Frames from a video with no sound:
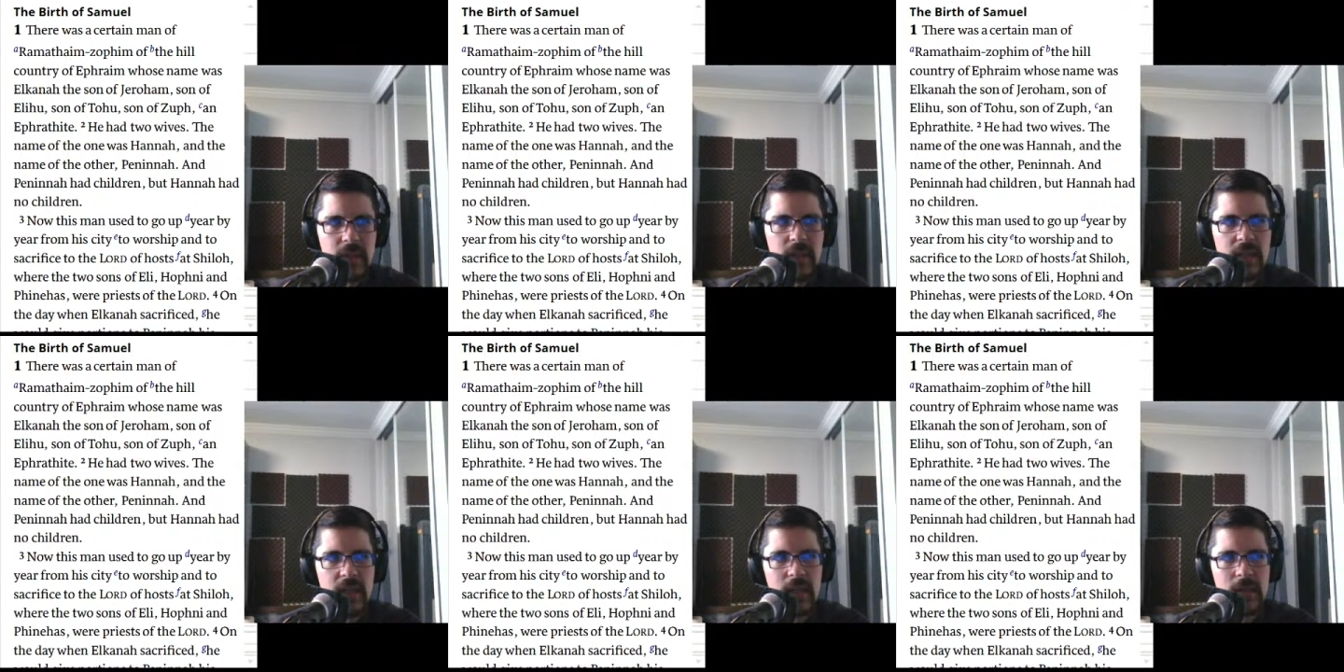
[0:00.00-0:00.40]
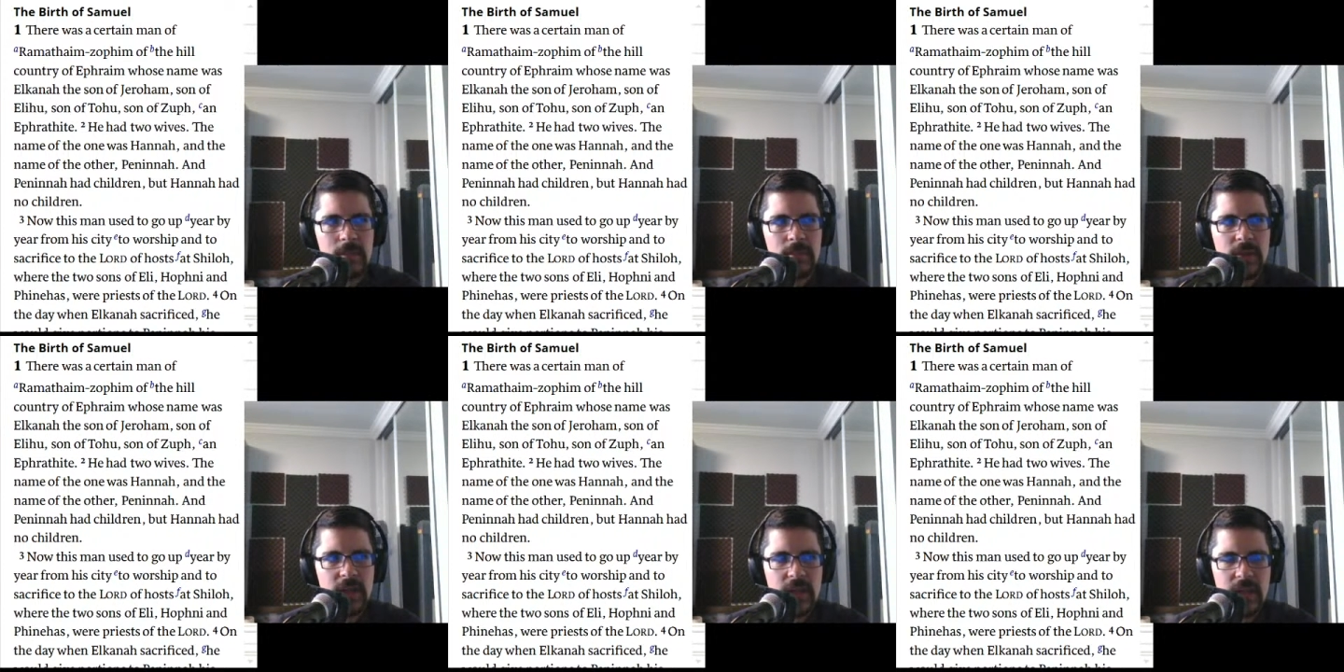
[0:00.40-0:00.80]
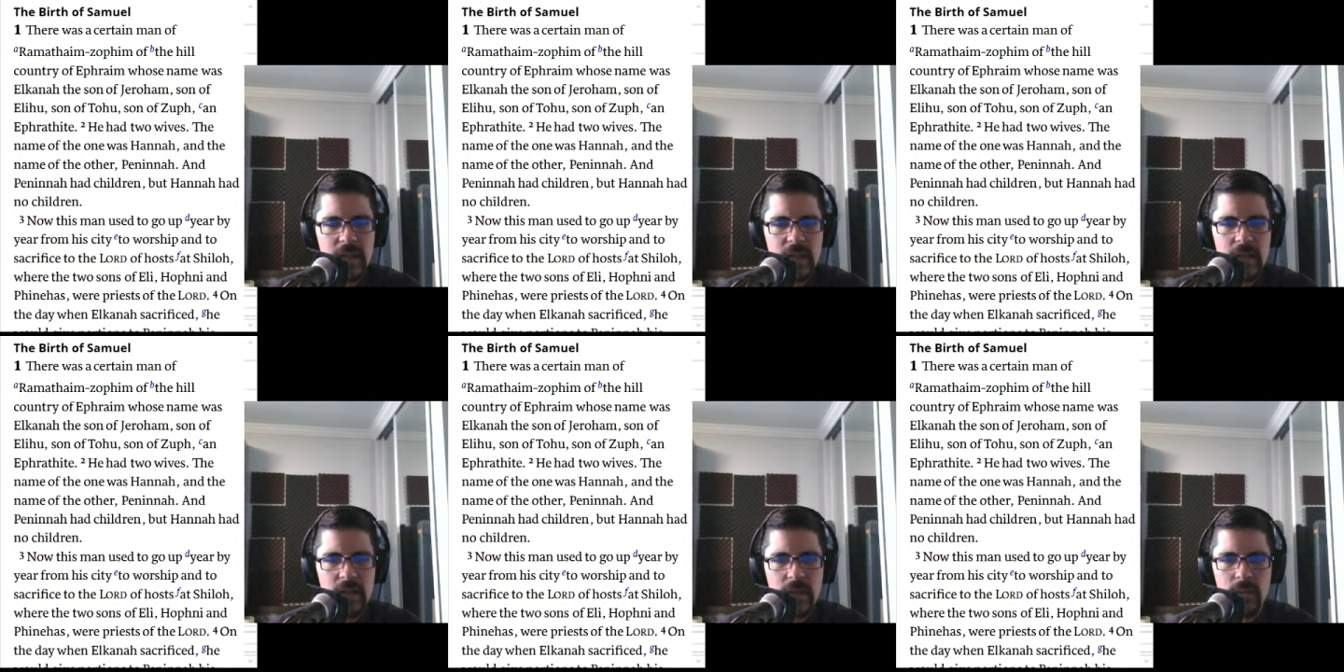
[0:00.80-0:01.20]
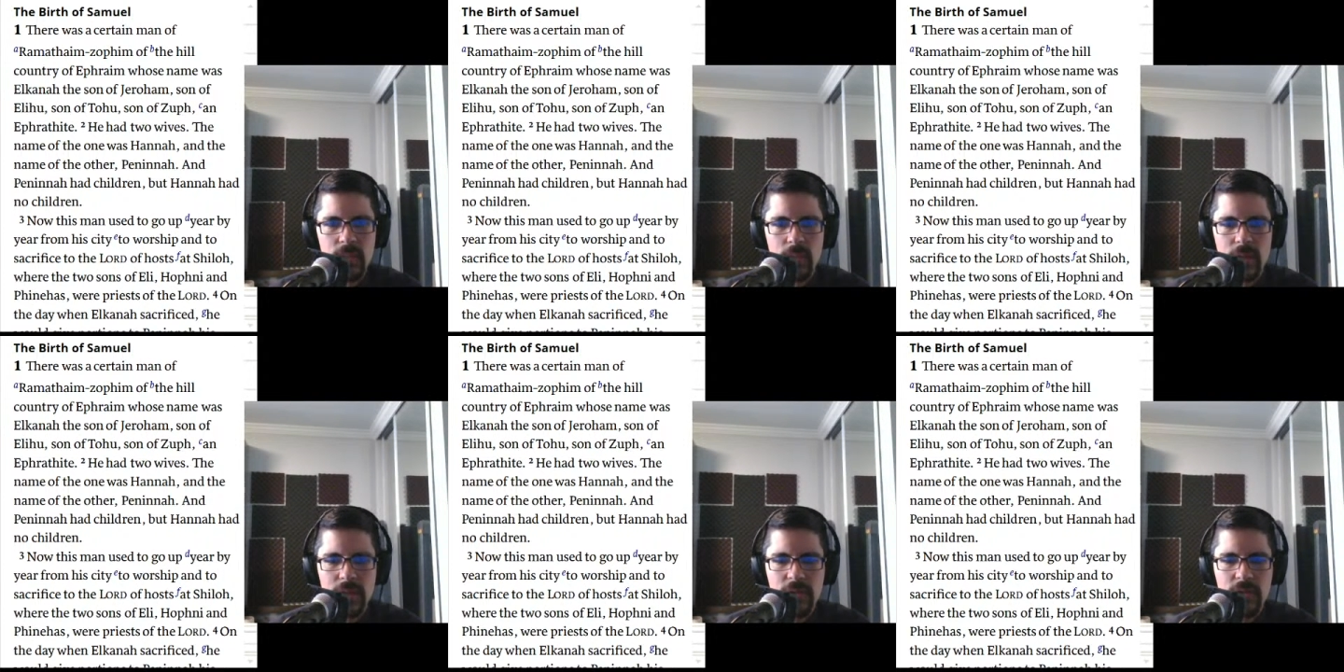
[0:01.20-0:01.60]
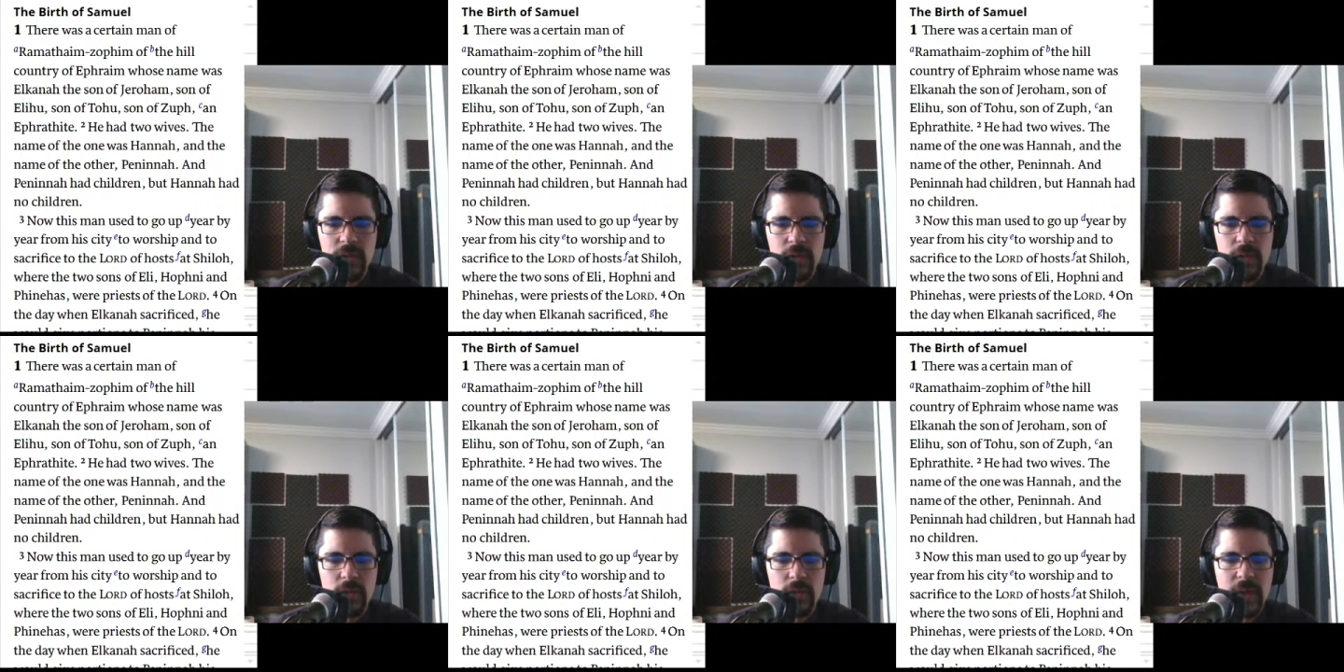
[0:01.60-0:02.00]
And what's
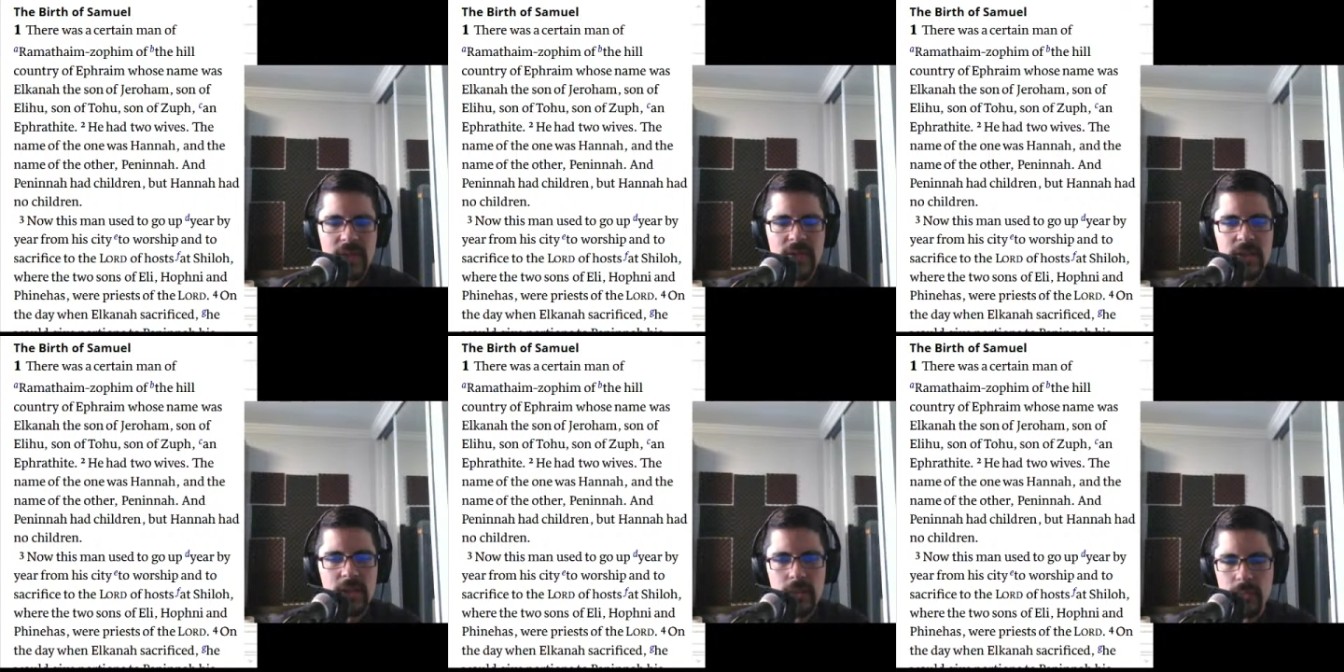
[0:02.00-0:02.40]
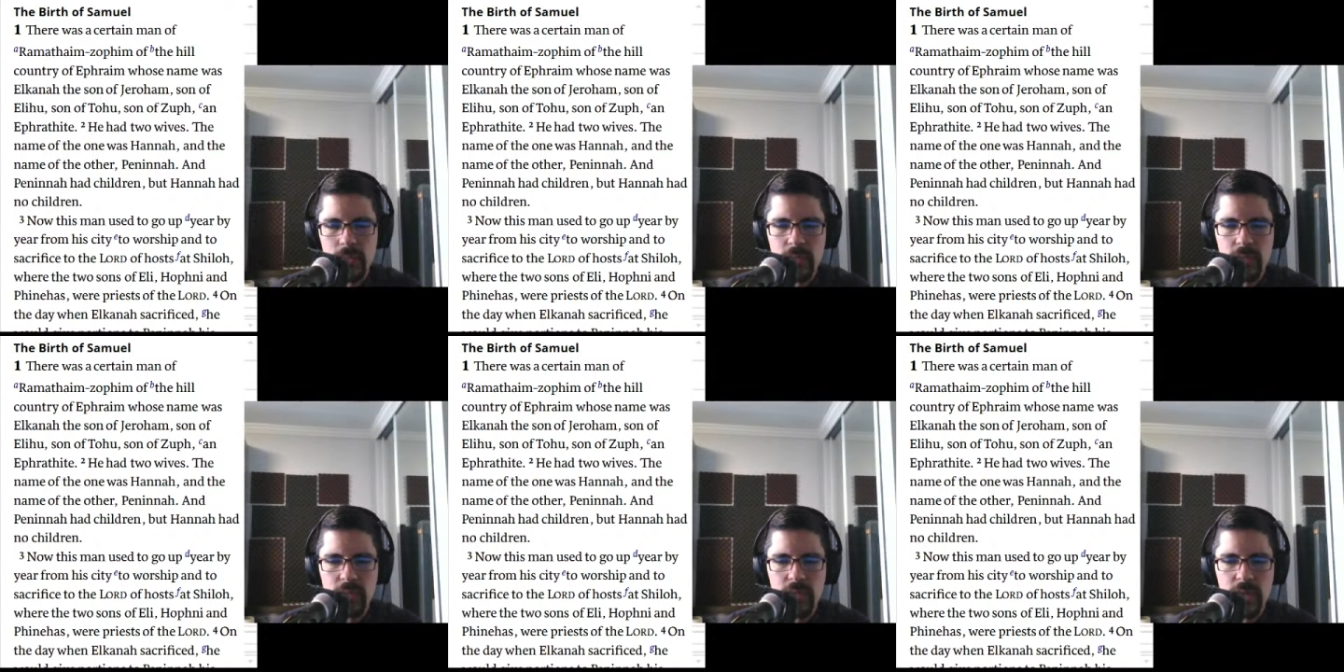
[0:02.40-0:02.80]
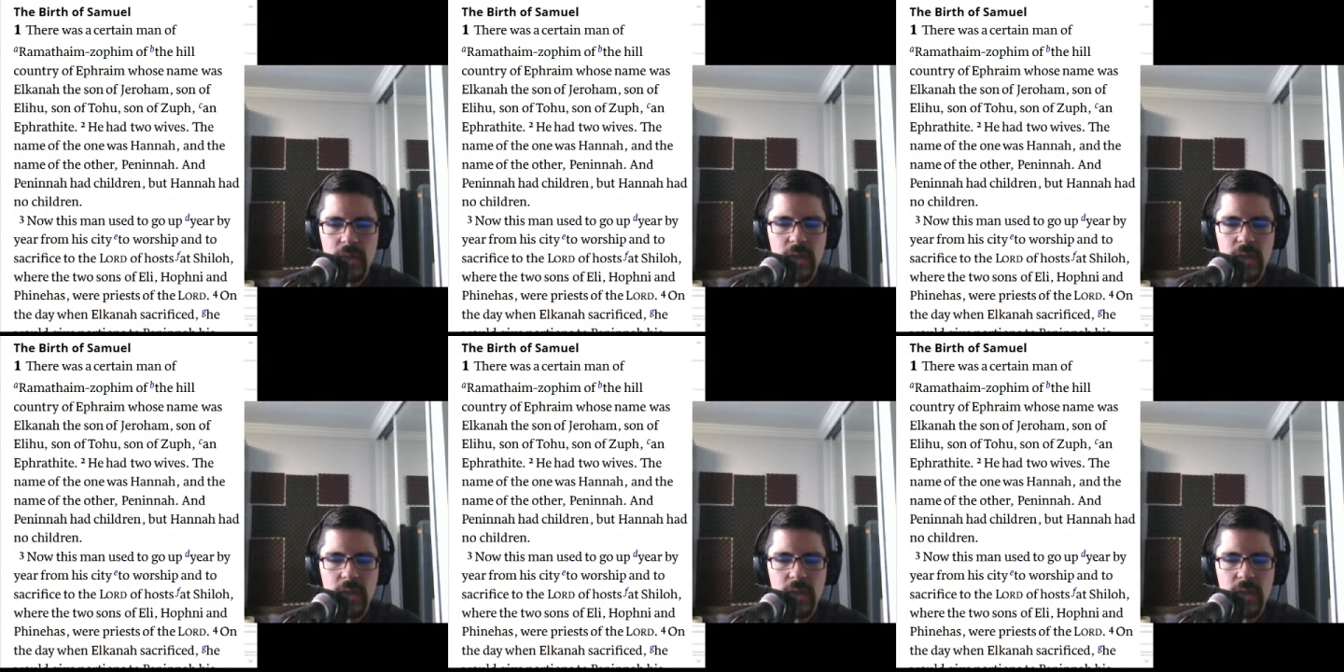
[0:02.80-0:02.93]
the correct use